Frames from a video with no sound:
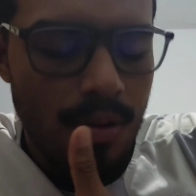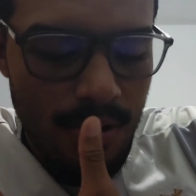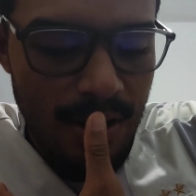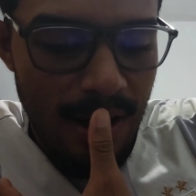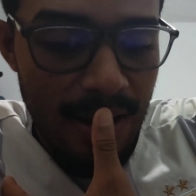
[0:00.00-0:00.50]

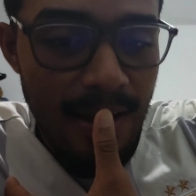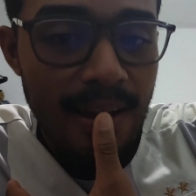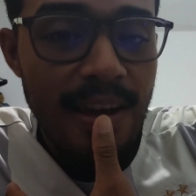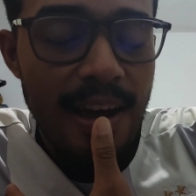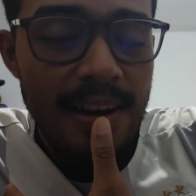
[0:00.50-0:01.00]
Okay,
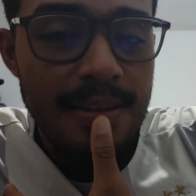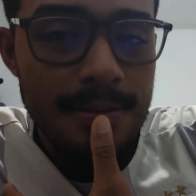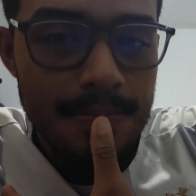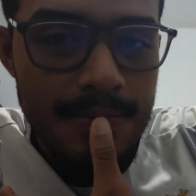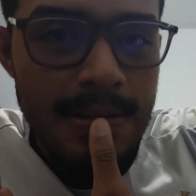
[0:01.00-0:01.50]
I get it.
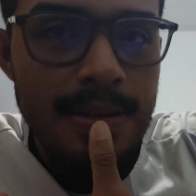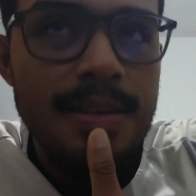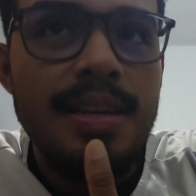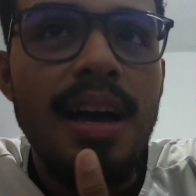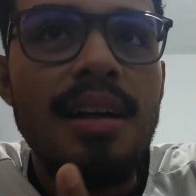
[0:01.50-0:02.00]

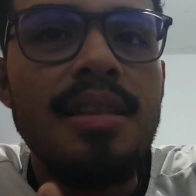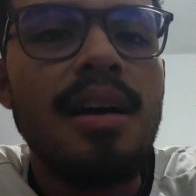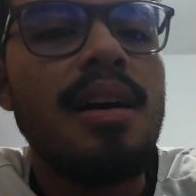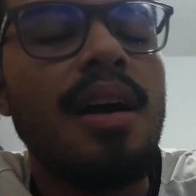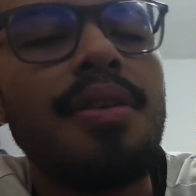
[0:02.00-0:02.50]

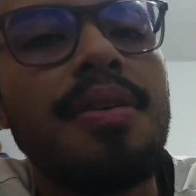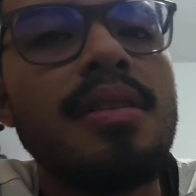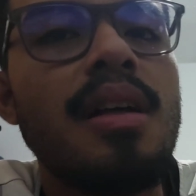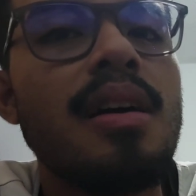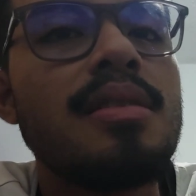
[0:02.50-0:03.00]
Yeah, I
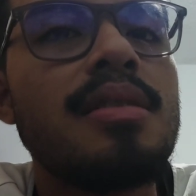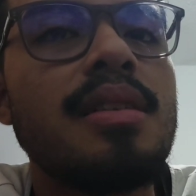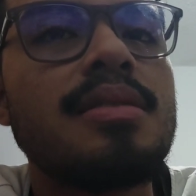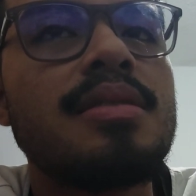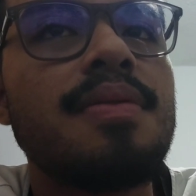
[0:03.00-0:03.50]
think
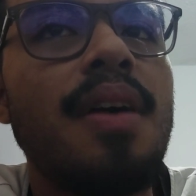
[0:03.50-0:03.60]
that's